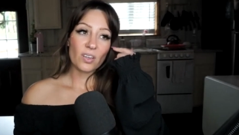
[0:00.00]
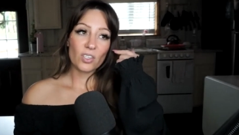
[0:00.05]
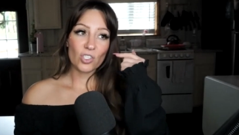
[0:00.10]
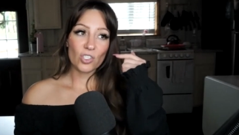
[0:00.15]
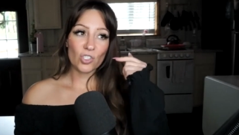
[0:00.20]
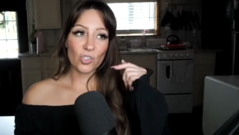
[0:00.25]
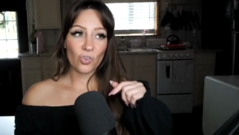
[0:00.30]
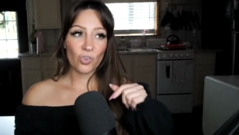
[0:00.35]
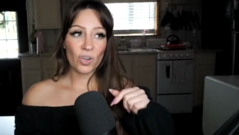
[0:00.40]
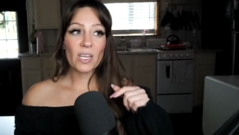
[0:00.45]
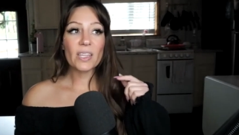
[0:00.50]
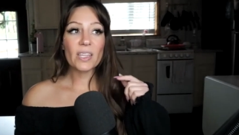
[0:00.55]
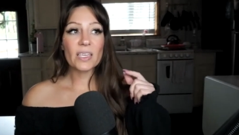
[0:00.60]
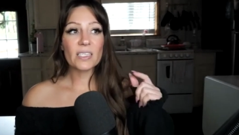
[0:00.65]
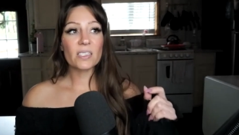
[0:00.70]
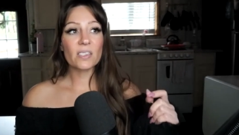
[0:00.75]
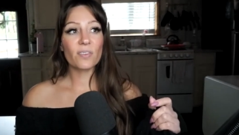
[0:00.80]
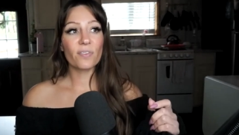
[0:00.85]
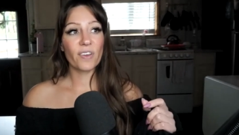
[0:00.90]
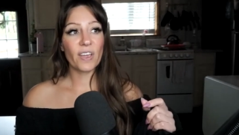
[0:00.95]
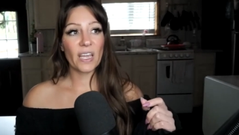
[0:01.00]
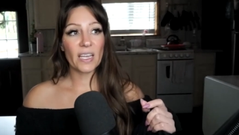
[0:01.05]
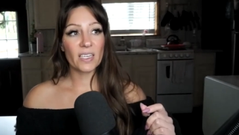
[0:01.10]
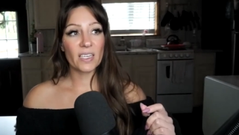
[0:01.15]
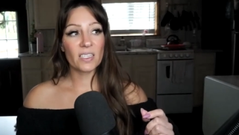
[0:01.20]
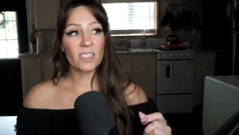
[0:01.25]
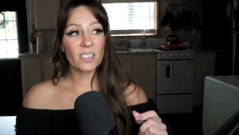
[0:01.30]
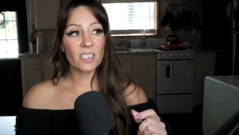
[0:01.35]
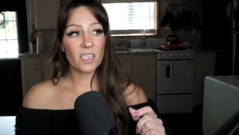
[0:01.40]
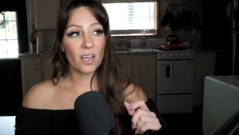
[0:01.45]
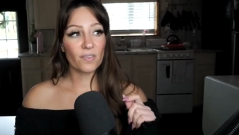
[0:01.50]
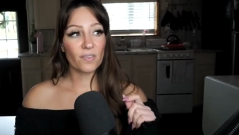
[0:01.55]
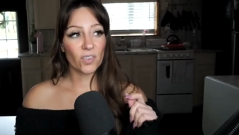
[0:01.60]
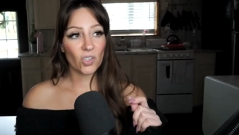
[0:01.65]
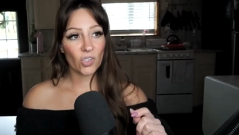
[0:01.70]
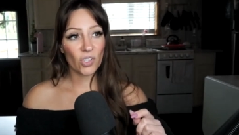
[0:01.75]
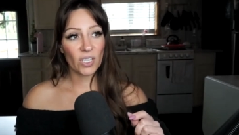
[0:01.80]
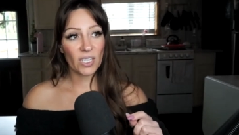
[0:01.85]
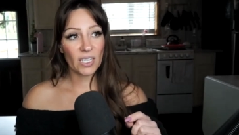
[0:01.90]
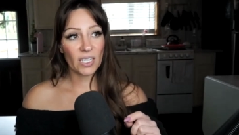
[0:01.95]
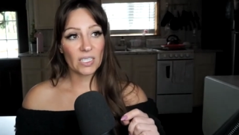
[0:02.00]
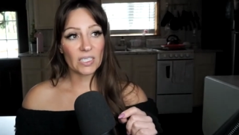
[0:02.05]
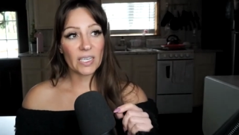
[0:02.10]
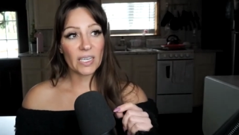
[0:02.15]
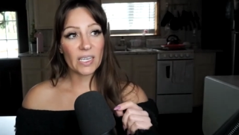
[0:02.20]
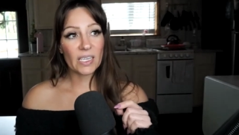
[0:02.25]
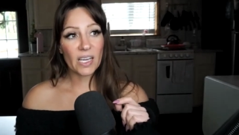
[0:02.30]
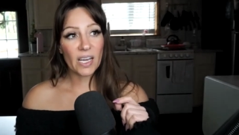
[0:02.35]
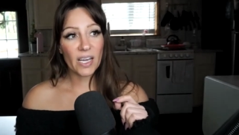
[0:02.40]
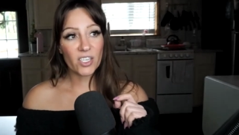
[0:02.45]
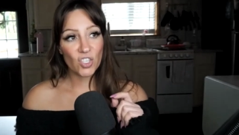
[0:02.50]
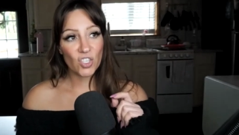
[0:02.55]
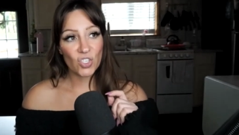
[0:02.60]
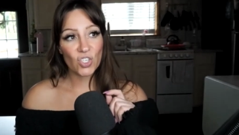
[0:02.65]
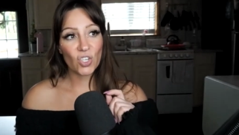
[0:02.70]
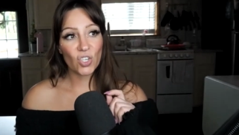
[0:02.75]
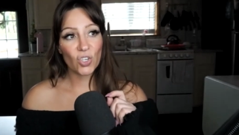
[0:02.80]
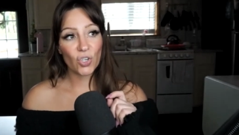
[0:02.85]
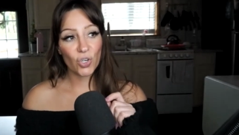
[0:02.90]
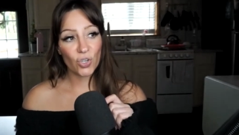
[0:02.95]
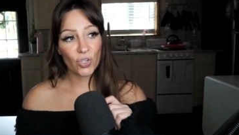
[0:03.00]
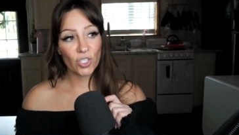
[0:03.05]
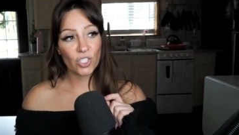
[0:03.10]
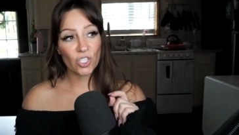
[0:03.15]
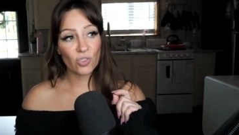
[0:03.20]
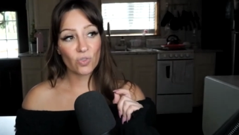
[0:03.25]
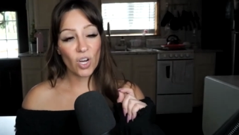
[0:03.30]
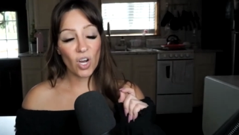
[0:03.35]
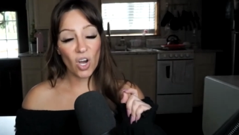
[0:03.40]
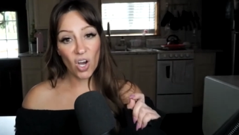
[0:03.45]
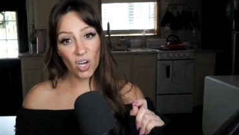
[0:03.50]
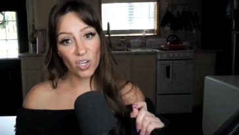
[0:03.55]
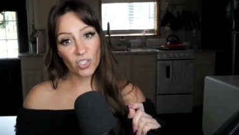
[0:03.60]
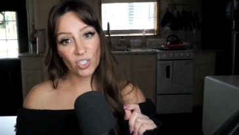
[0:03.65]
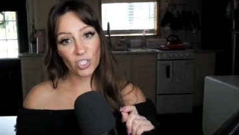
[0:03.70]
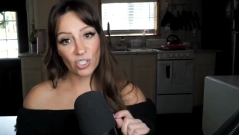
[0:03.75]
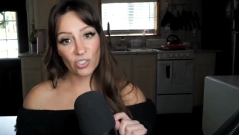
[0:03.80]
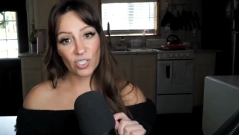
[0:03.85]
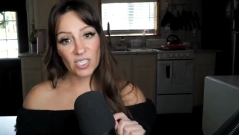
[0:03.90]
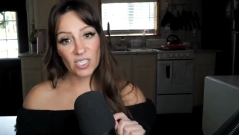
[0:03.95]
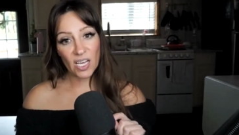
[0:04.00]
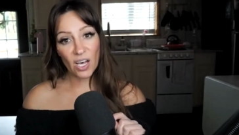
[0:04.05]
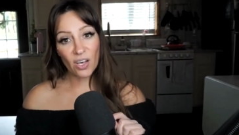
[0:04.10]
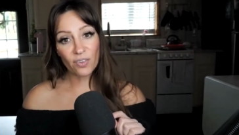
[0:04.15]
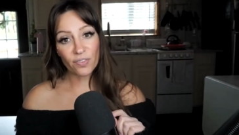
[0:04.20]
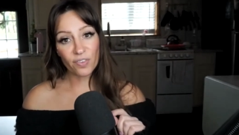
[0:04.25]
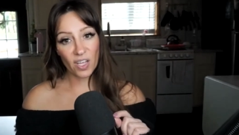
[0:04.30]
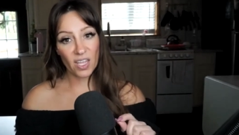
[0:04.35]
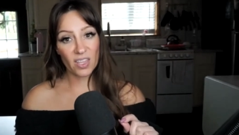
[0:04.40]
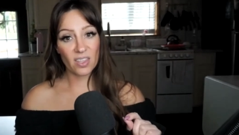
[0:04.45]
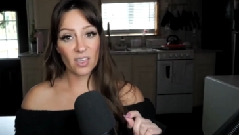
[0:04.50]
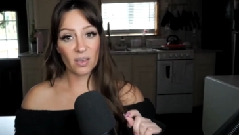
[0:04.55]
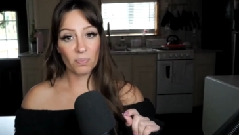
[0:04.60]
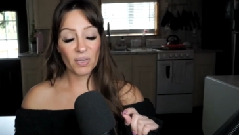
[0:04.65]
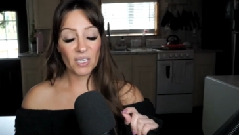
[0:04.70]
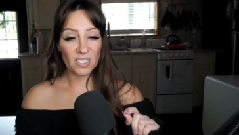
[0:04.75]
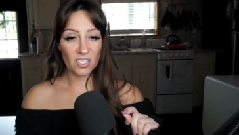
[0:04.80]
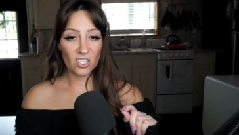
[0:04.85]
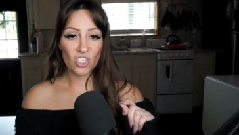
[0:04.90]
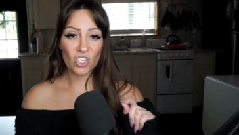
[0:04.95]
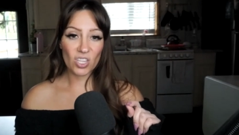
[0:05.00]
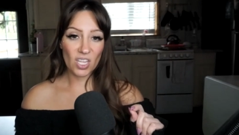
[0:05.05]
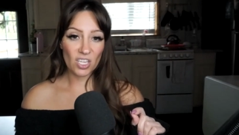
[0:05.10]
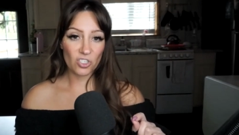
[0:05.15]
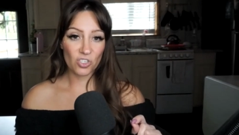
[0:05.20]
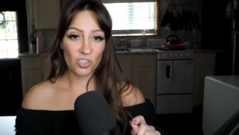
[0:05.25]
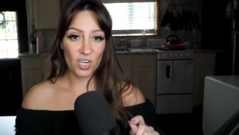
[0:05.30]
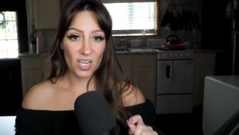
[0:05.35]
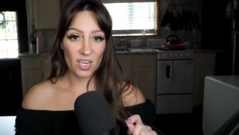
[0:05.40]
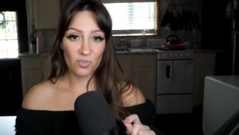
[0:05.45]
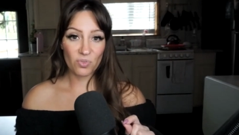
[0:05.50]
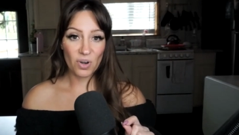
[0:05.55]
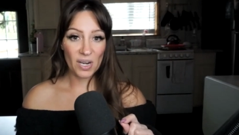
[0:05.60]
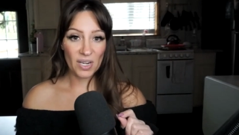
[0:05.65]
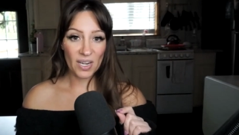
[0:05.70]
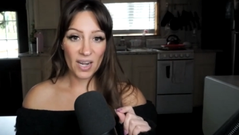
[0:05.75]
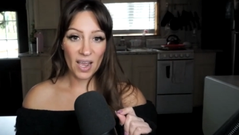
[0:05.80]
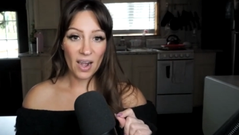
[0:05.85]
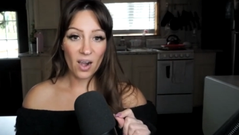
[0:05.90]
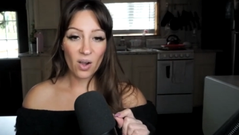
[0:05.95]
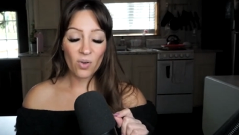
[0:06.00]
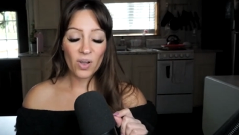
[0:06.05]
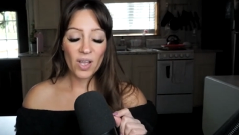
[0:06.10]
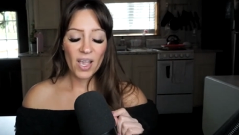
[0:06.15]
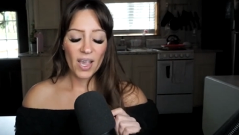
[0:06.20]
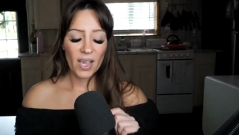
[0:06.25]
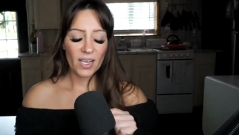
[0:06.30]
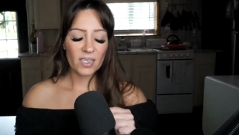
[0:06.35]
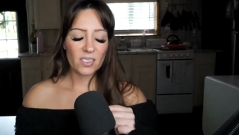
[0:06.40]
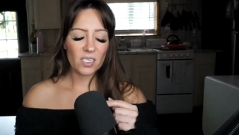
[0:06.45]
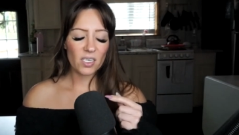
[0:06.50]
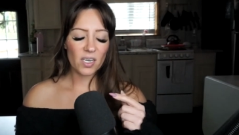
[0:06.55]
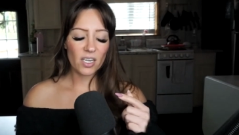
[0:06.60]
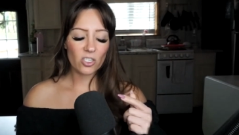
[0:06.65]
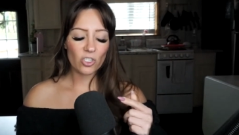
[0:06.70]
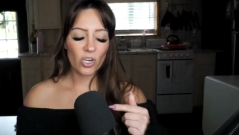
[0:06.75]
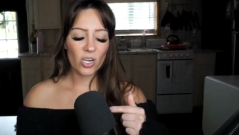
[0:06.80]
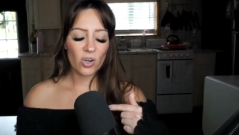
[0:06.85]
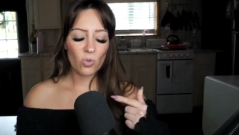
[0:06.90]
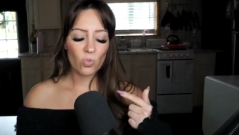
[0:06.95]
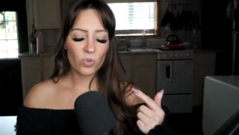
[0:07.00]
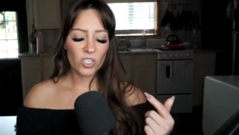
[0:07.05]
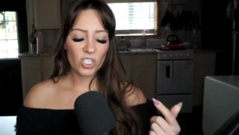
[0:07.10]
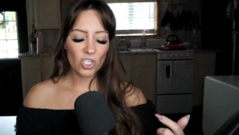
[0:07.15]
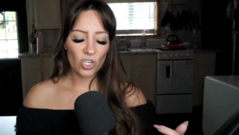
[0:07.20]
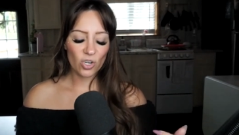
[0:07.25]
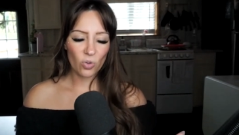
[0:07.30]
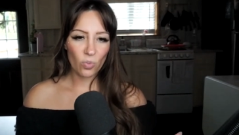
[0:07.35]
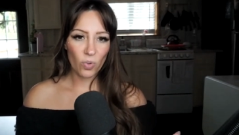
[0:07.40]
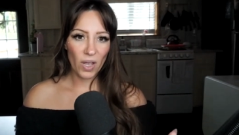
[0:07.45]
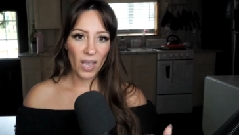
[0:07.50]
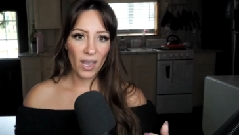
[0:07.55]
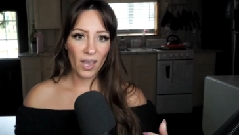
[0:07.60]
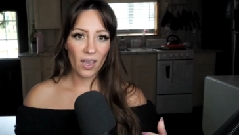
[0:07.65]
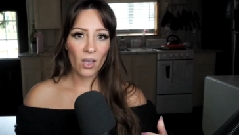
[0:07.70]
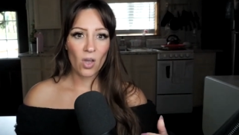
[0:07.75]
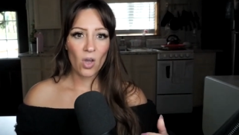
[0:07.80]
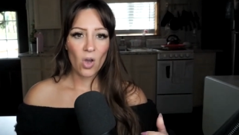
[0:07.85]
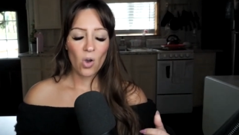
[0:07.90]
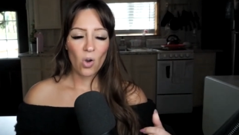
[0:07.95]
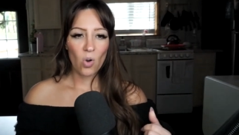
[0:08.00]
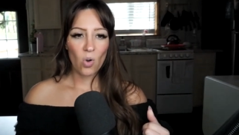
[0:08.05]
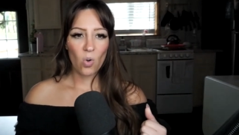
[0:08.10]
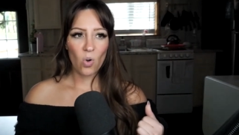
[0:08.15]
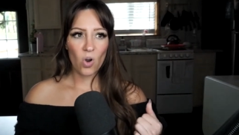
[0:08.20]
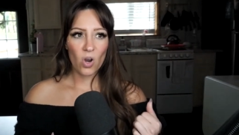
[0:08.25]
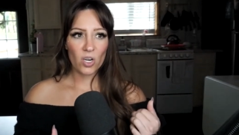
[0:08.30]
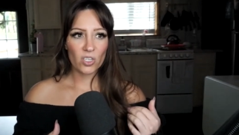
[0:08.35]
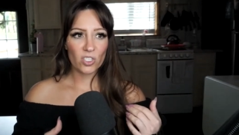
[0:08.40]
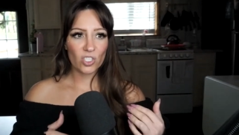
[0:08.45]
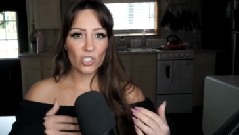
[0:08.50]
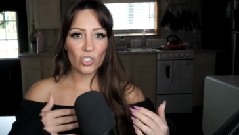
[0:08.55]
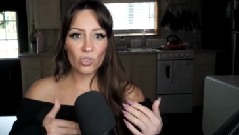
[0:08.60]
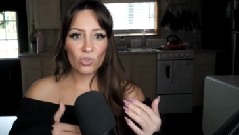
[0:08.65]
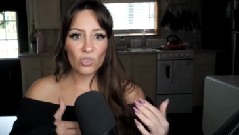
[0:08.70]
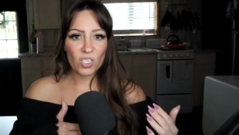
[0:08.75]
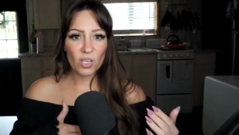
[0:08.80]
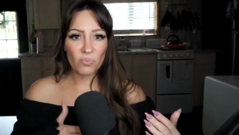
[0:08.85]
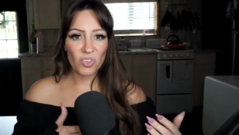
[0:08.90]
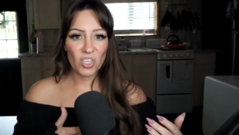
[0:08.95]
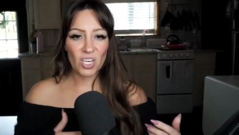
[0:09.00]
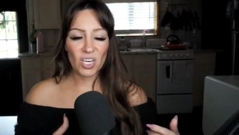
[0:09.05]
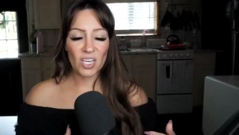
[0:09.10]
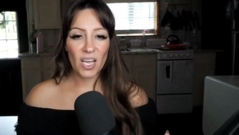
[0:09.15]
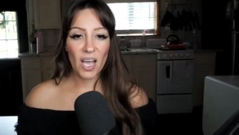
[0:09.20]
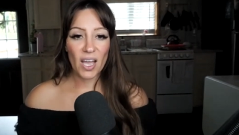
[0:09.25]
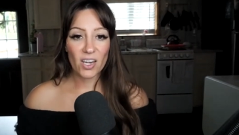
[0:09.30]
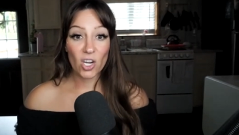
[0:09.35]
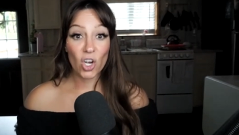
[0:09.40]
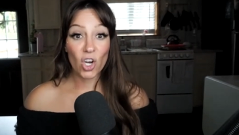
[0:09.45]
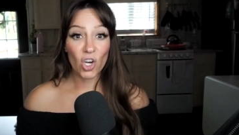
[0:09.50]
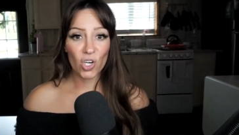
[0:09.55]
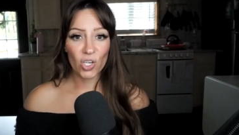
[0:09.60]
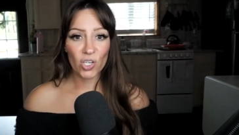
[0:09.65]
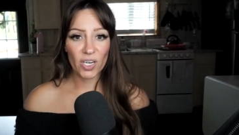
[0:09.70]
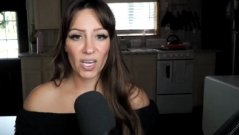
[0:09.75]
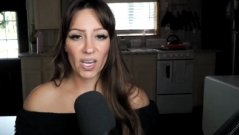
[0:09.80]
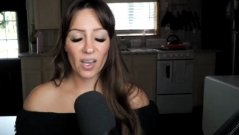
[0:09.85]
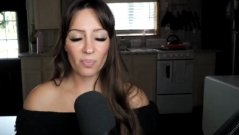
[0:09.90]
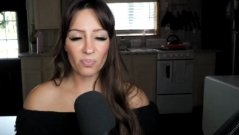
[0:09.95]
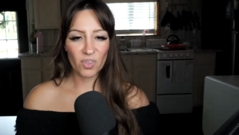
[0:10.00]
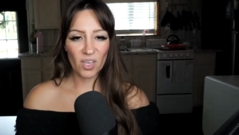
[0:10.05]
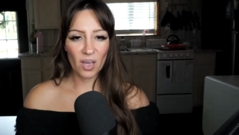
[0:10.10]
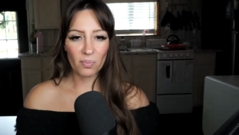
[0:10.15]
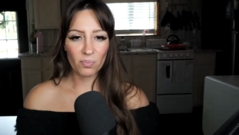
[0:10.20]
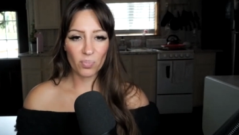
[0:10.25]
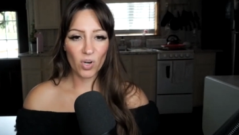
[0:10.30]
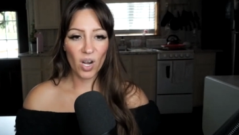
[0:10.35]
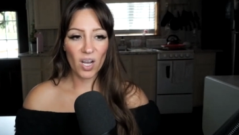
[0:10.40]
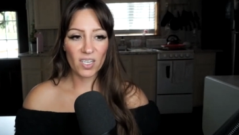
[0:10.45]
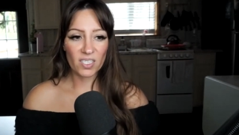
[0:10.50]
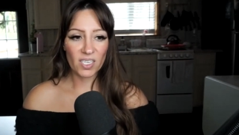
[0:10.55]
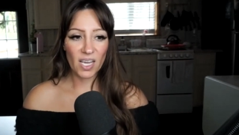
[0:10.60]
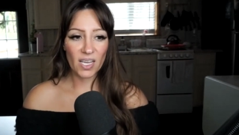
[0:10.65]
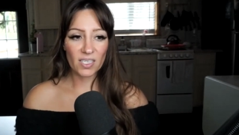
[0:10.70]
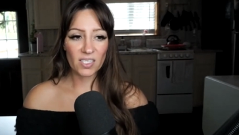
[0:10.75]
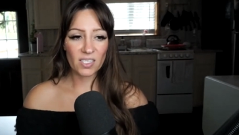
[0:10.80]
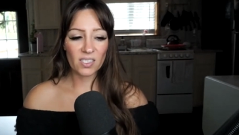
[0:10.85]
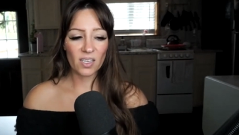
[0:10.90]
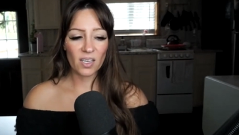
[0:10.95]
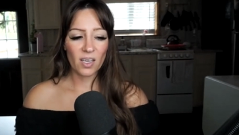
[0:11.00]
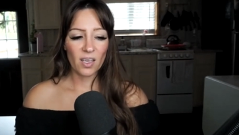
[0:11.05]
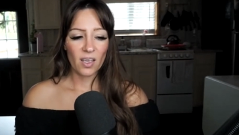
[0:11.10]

During this phase of your healing, I just encourage you to honor yourself and the position that you're in right now, and to not try to wish it away or do something to kind of hurry up that process.